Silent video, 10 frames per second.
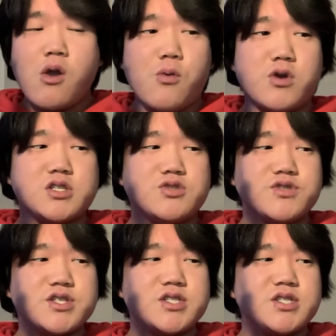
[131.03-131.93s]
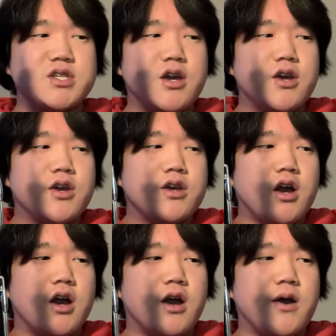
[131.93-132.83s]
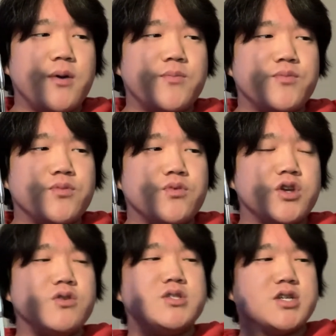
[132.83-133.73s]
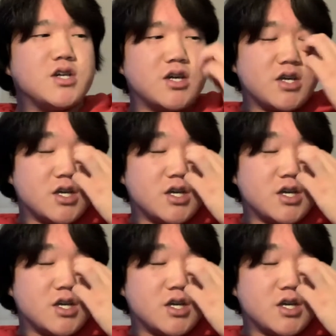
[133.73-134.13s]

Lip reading: When doing this, we use a